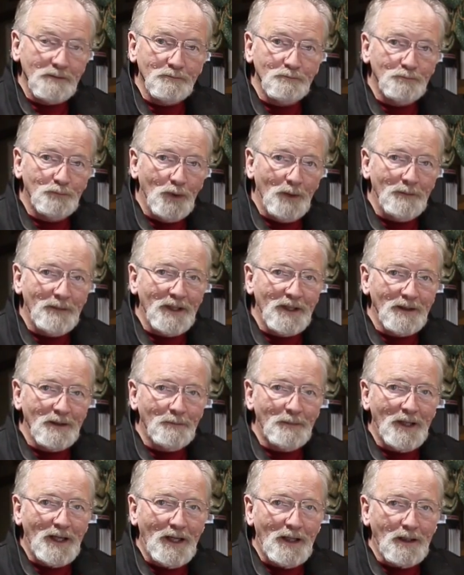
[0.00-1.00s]
put me in a
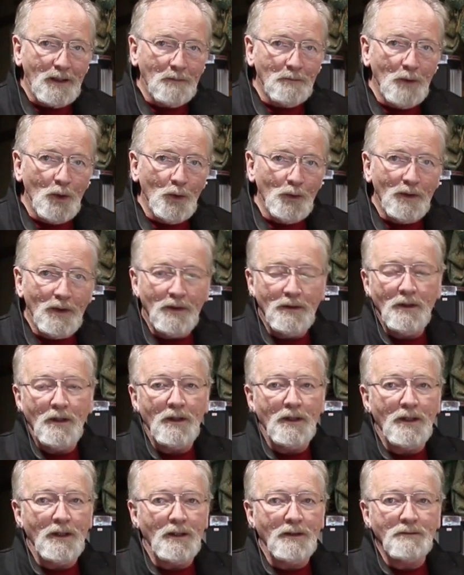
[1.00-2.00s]
panic mode. I
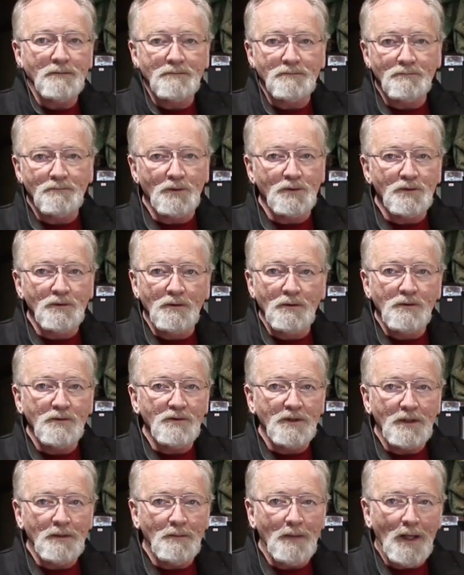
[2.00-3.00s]
thought I was
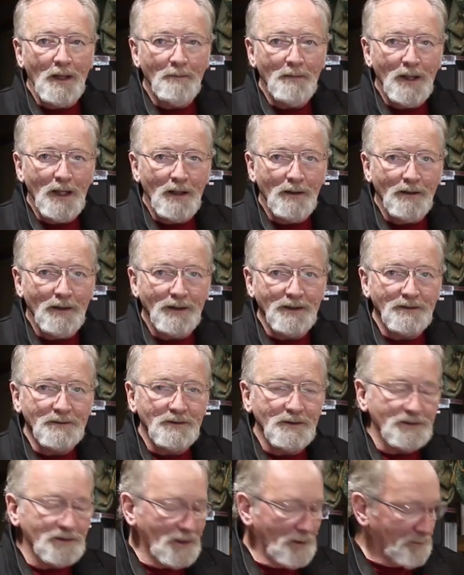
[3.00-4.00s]
losing my bearings
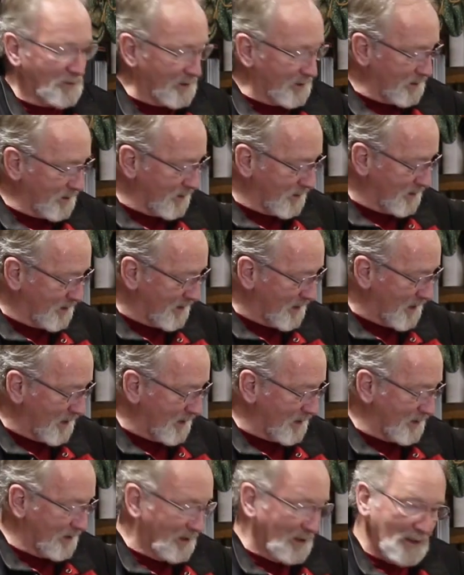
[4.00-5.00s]
or something like
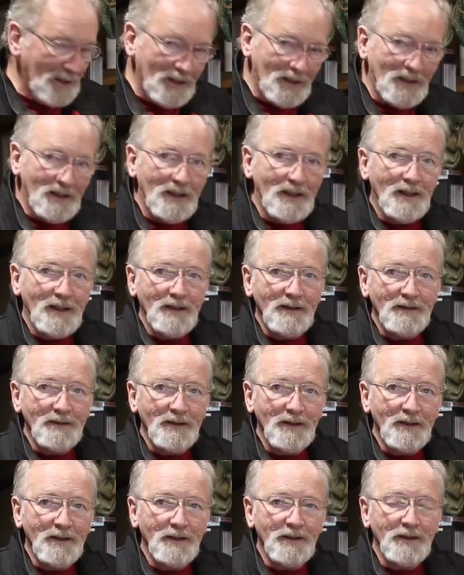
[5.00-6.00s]
that, and
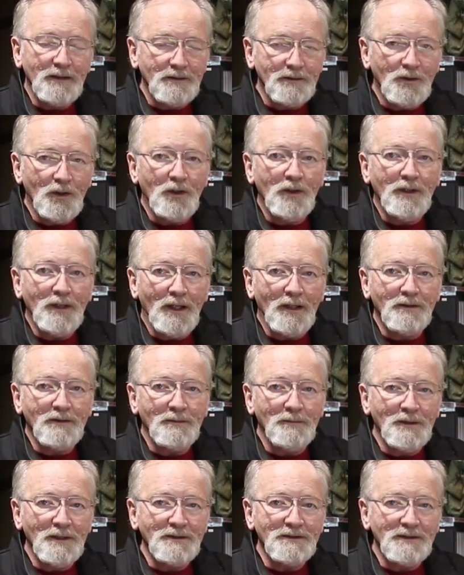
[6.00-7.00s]
it turned out to
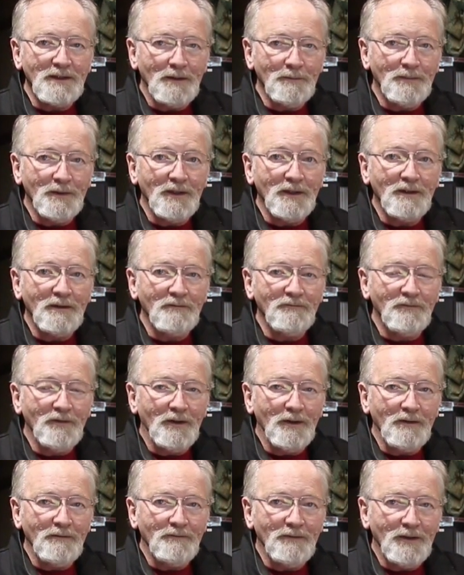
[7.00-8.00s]
be something
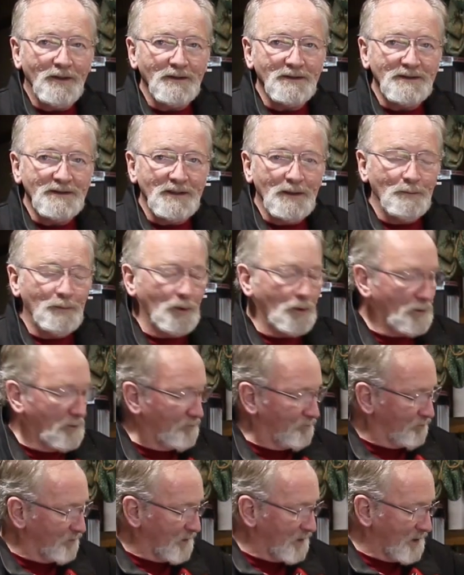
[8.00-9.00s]
very, very simple.
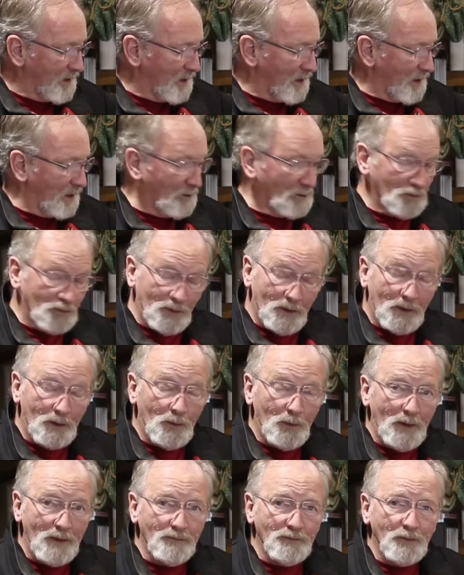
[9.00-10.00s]
I was very
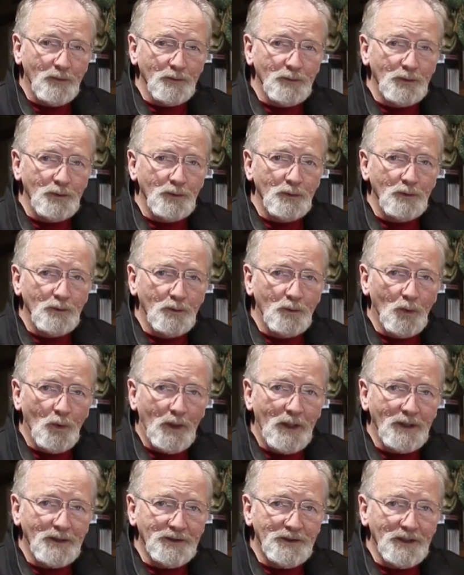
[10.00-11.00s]
grateful to
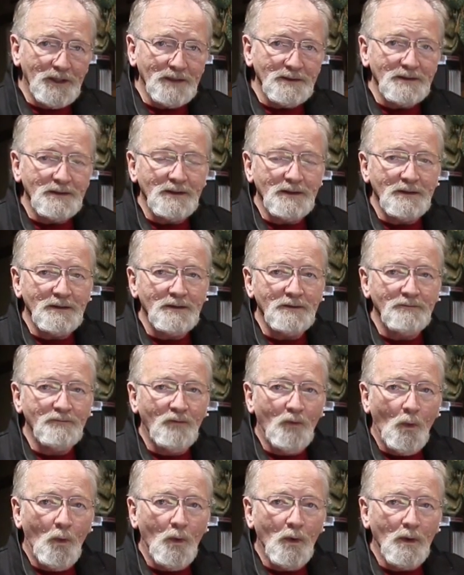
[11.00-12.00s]
Greg Jensen
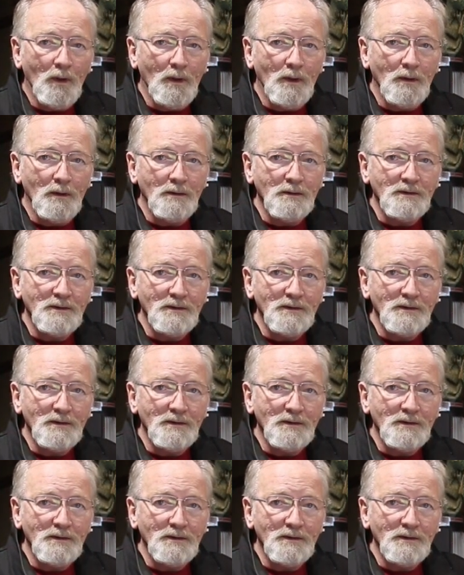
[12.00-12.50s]
for